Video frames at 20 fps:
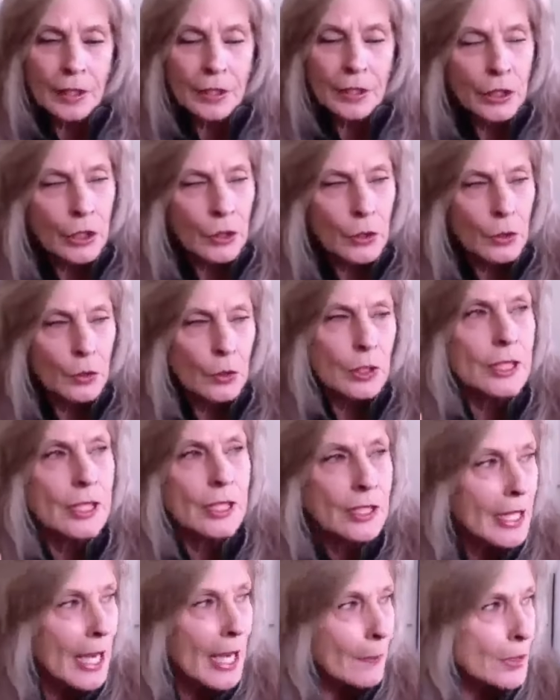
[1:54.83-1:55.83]

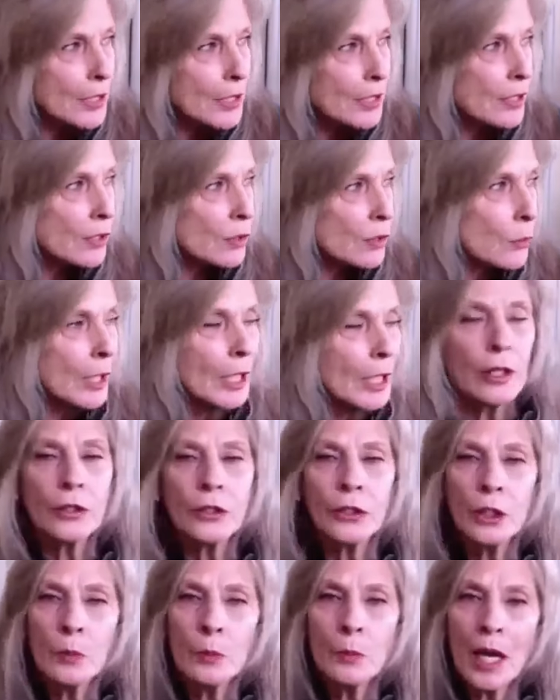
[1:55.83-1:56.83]
this happens as well.
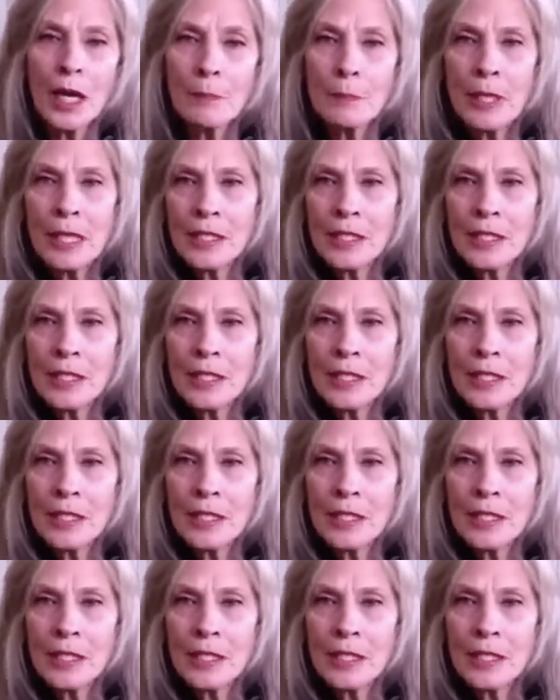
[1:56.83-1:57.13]
You might